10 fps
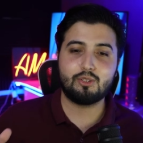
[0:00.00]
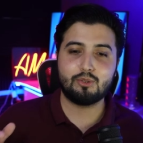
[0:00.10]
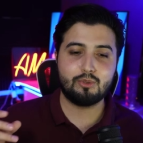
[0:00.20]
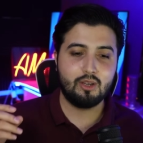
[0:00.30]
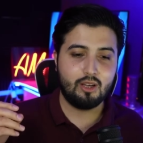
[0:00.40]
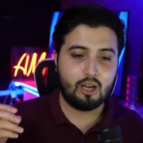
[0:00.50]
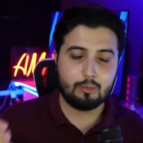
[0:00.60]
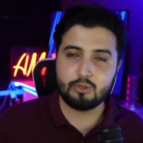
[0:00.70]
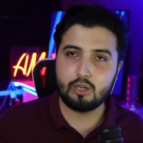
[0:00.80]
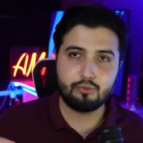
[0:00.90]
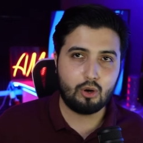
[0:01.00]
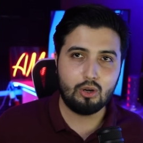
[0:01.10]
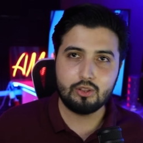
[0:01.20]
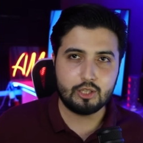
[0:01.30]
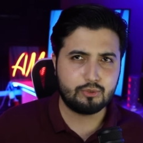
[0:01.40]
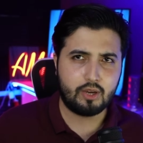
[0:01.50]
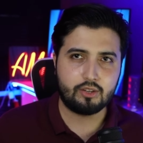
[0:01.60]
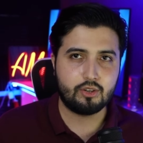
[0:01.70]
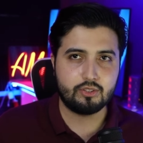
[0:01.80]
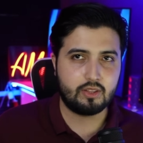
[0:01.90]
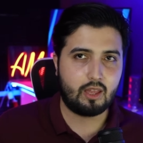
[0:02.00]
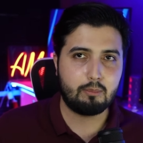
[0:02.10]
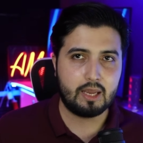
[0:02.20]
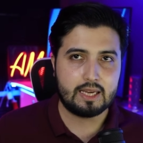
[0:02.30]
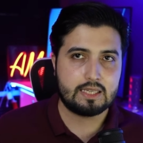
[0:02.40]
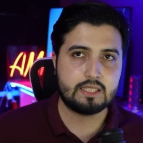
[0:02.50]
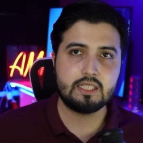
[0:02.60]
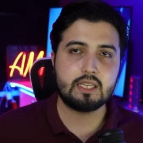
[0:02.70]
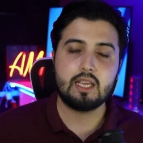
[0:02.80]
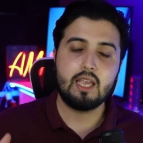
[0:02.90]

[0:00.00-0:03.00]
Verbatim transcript: to observe all these factors and then make a decision